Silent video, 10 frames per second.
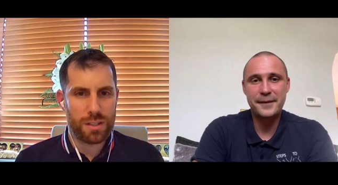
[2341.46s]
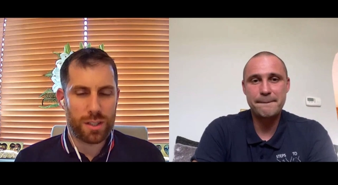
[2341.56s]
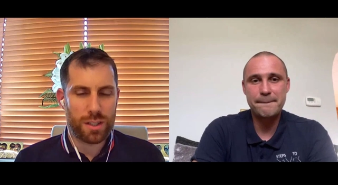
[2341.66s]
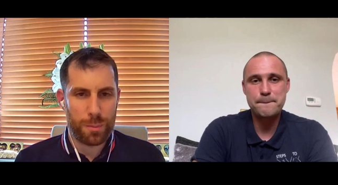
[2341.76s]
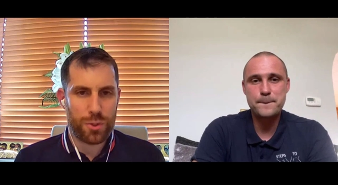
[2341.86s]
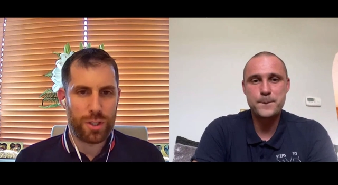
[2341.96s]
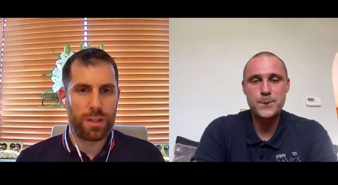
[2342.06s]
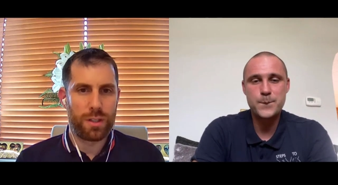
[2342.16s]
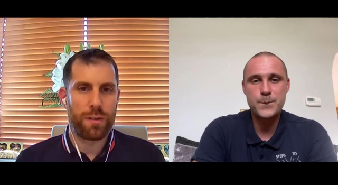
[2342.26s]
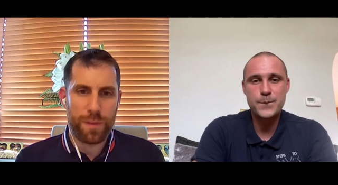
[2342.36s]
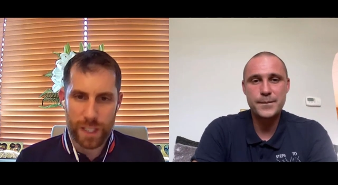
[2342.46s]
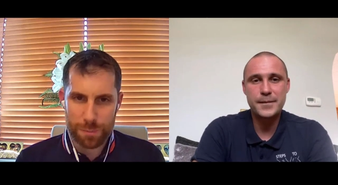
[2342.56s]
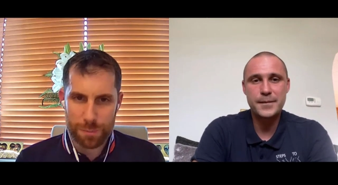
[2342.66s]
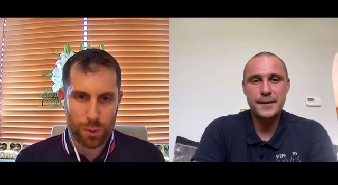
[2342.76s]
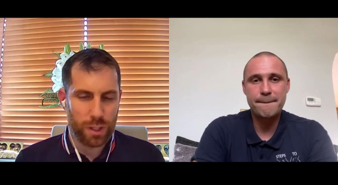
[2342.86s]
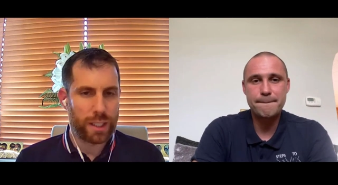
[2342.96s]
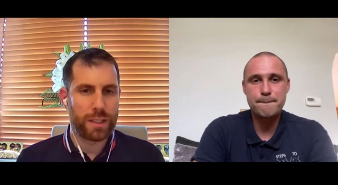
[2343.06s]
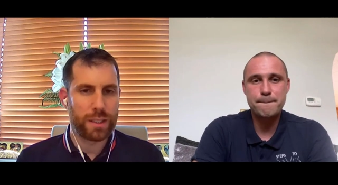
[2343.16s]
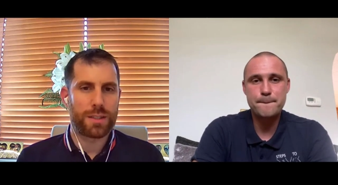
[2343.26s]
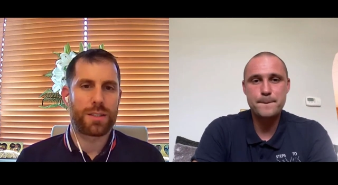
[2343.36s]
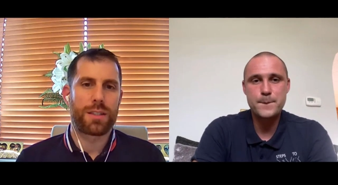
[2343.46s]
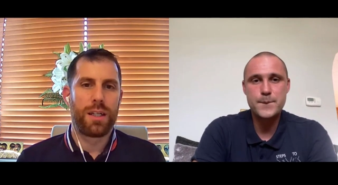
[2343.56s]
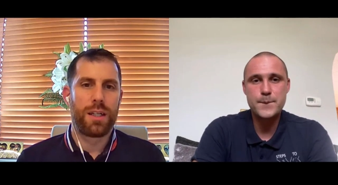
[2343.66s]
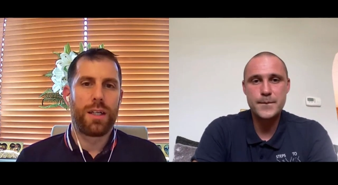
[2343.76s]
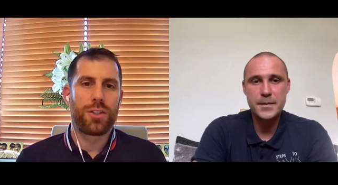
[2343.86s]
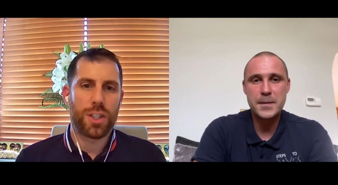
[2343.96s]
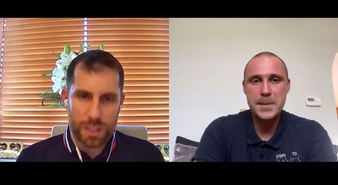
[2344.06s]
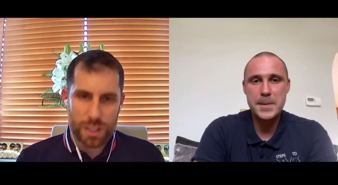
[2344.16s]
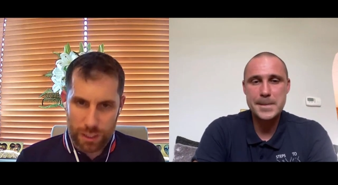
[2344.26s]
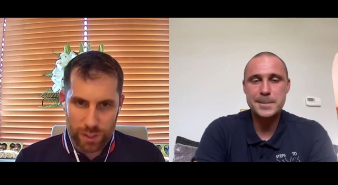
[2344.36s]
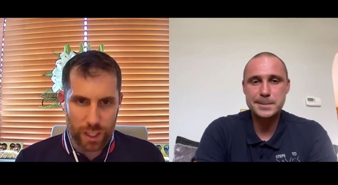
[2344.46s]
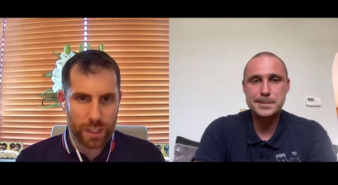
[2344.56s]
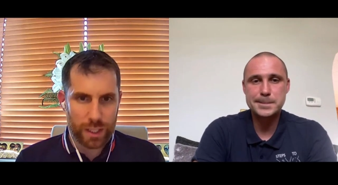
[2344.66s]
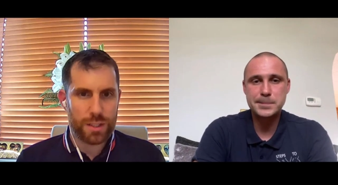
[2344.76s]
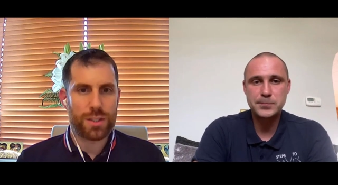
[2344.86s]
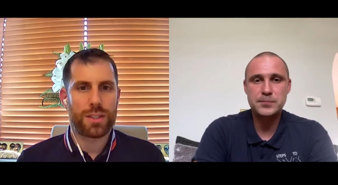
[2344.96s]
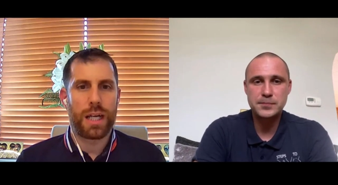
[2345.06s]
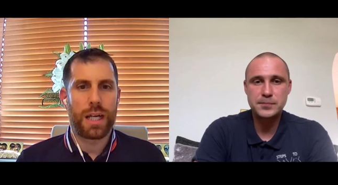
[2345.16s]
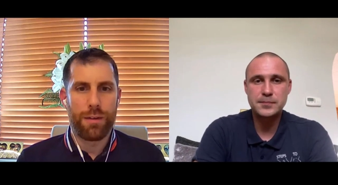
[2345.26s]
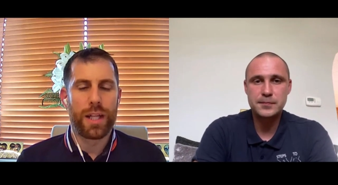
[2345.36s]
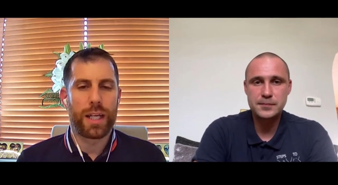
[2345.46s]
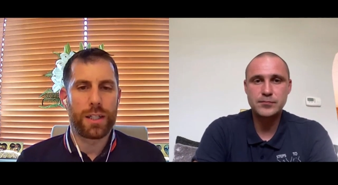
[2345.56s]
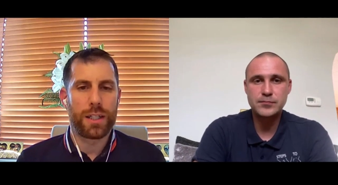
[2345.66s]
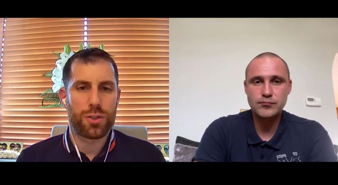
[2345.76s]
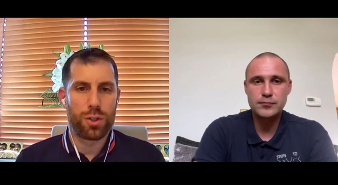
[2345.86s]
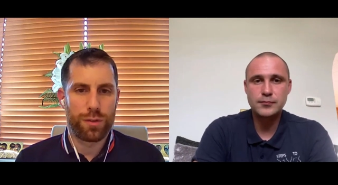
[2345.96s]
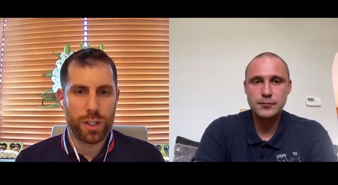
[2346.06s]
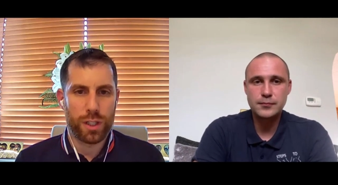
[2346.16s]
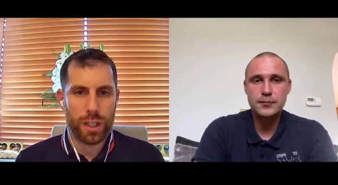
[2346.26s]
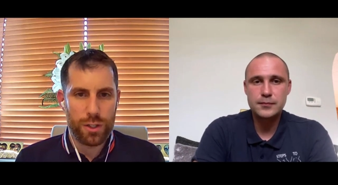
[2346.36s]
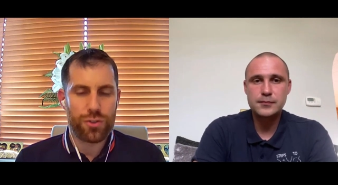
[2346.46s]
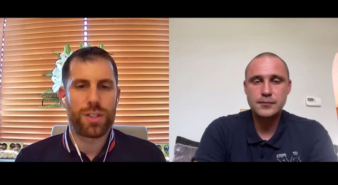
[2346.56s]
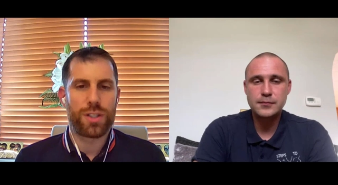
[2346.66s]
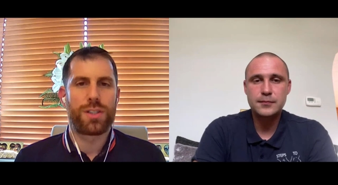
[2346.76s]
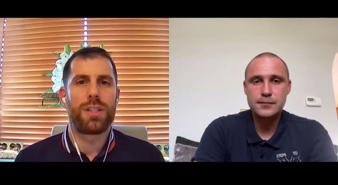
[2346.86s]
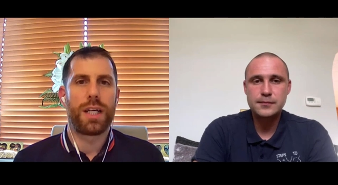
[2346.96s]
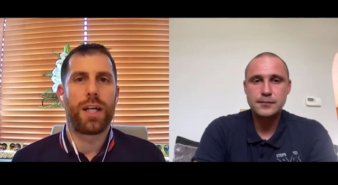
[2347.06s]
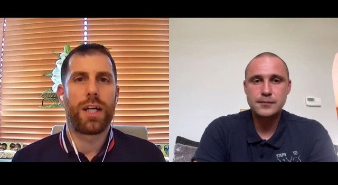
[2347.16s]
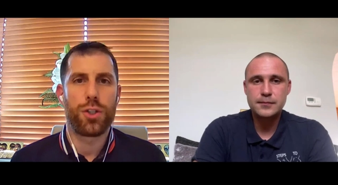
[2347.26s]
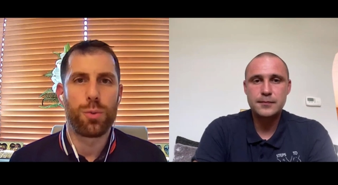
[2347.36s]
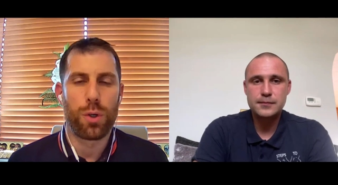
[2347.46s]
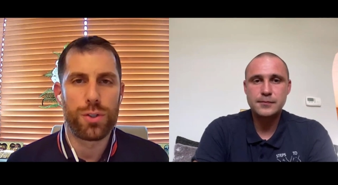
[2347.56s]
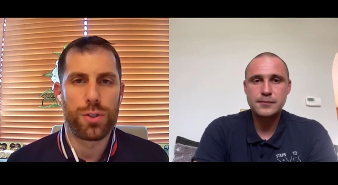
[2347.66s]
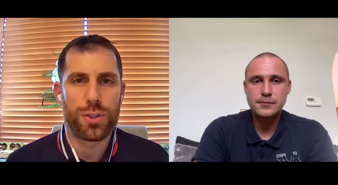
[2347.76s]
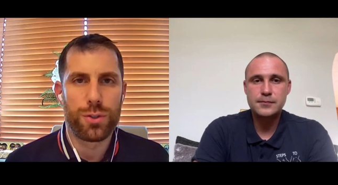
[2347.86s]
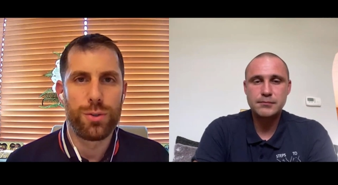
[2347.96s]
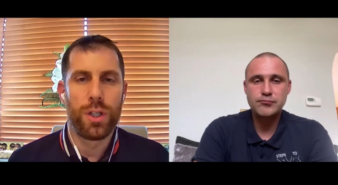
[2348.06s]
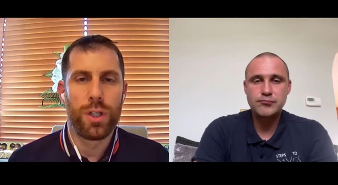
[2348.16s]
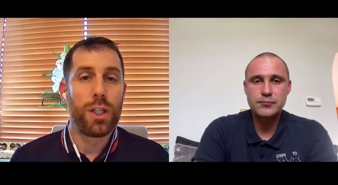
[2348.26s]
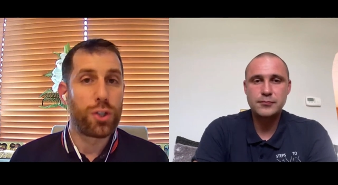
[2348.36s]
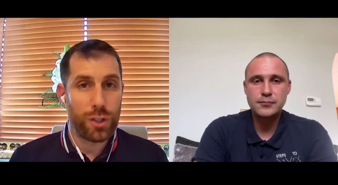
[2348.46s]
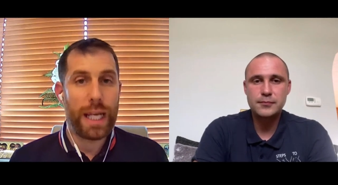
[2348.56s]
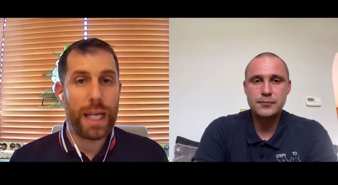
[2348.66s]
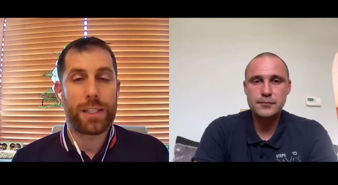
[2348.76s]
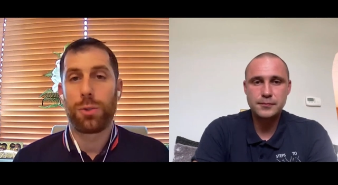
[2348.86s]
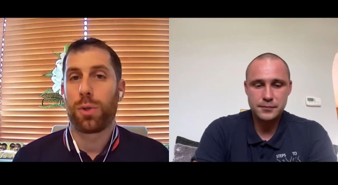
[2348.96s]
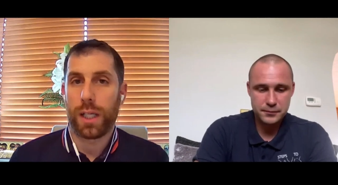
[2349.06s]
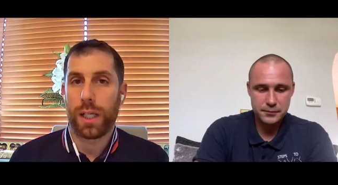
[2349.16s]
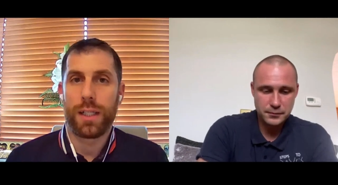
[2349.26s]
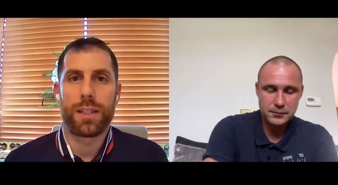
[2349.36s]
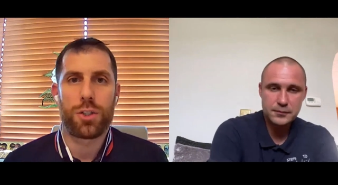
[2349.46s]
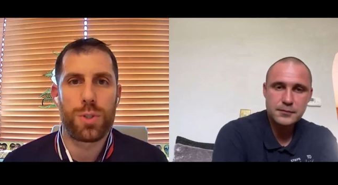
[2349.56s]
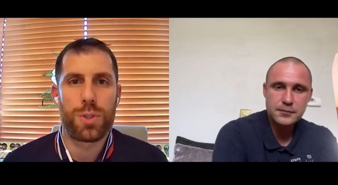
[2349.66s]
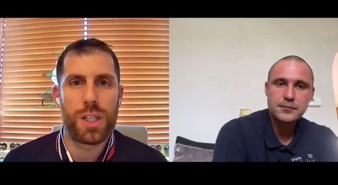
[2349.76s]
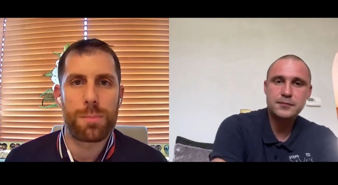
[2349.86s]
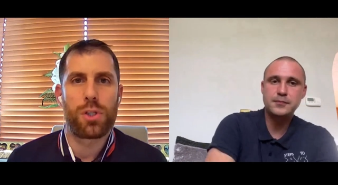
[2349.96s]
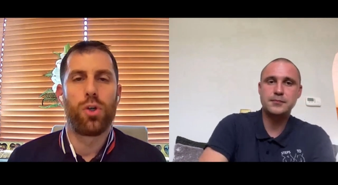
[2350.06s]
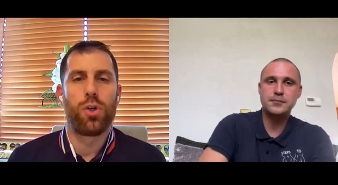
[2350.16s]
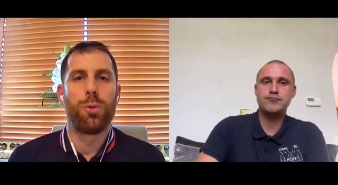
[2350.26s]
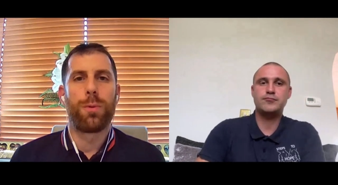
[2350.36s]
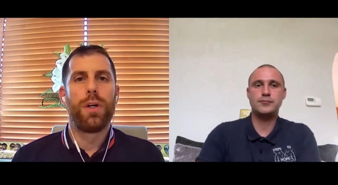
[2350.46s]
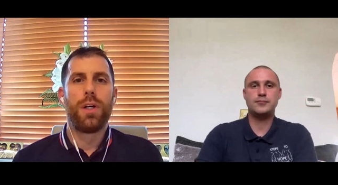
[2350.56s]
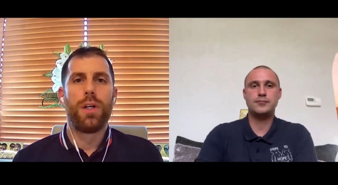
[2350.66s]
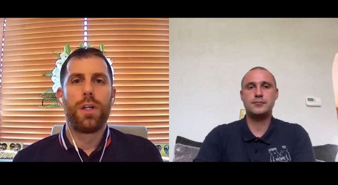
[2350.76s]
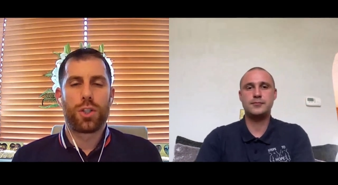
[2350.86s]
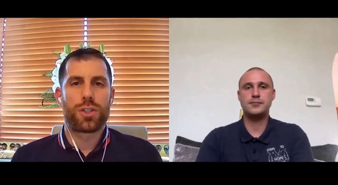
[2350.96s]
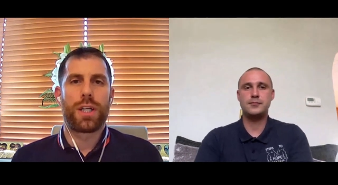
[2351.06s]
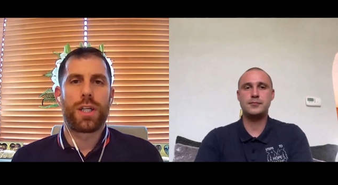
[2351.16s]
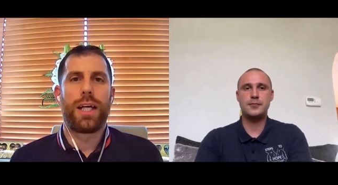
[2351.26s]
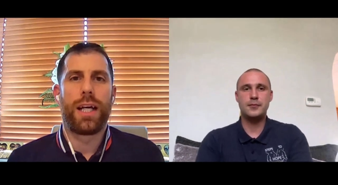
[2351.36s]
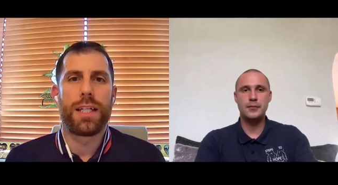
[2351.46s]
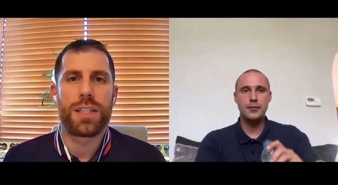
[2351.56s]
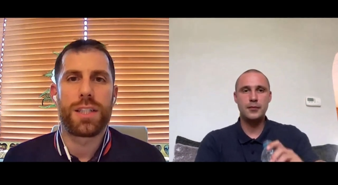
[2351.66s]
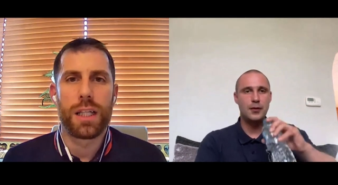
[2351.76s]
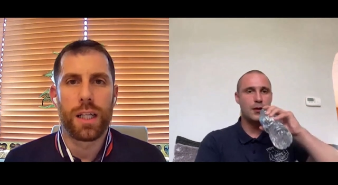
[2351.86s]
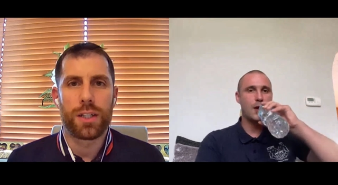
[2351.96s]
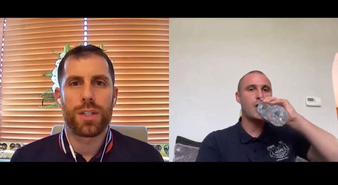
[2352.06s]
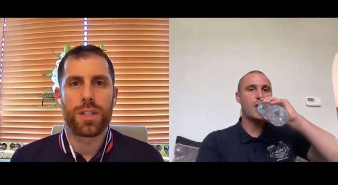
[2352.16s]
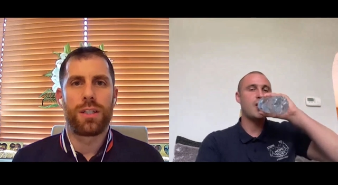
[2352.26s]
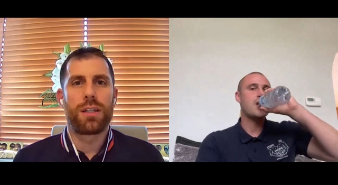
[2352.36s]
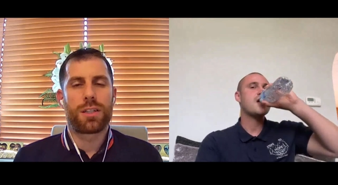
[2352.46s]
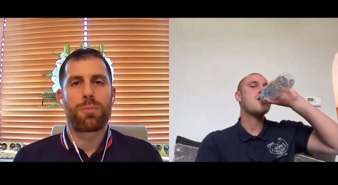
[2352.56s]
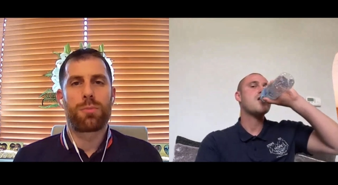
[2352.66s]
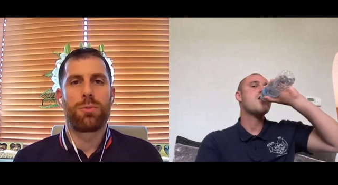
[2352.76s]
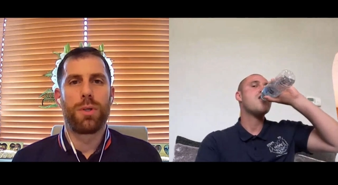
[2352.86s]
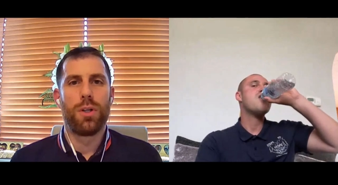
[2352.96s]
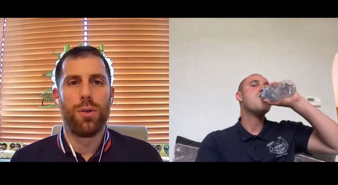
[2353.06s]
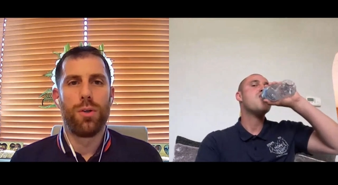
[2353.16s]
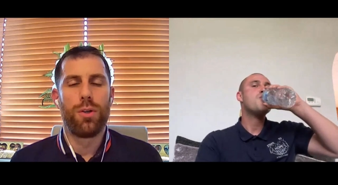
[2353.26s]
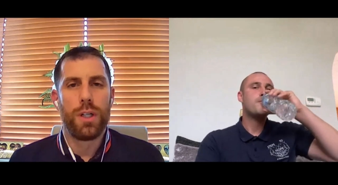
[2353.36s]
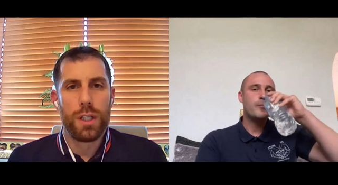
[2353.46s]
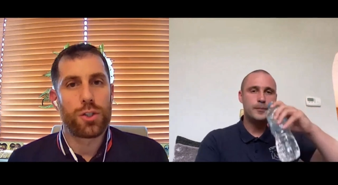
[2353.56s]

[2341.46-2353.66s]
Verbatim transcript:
Speaker 1: in the description Facebook links, Just Giving links, everything. So if you're interested and you want to donate, you want to get in touch with Steps to Hope, just uh, see the links in the description below.